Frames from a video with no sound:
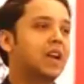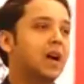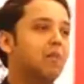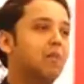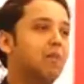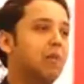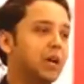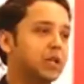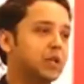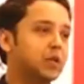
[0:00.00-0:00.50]

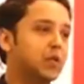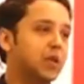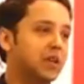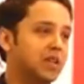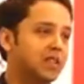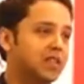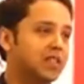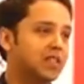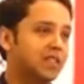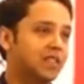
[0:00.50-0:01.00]
become
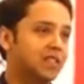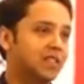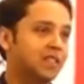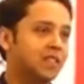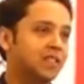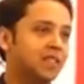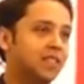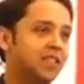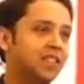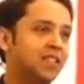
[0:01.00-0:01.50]
buzzwords
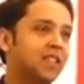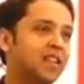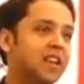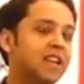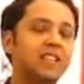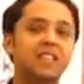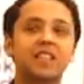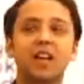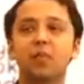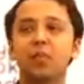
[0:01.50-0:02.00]
uh, in the
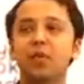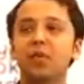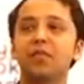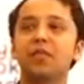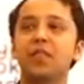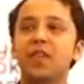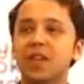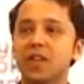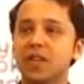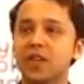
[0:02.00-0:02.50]
next couple
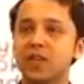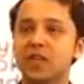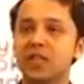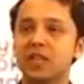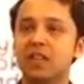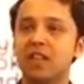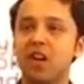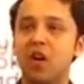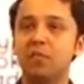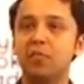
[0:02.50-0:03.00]
of
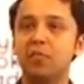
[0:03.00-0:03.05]
years, and